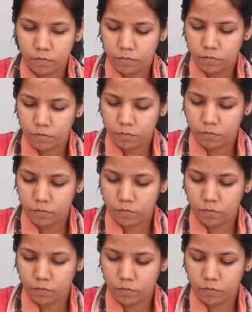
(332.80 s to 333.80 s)

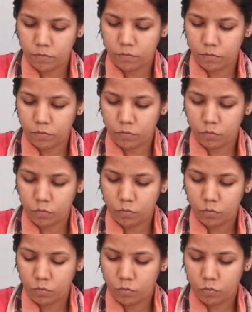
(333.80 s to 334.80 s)

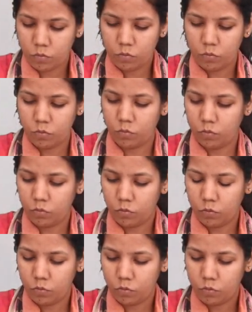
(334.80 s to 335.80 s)

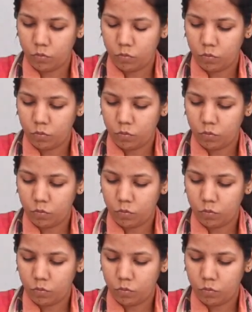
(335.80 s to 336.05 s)
(silence)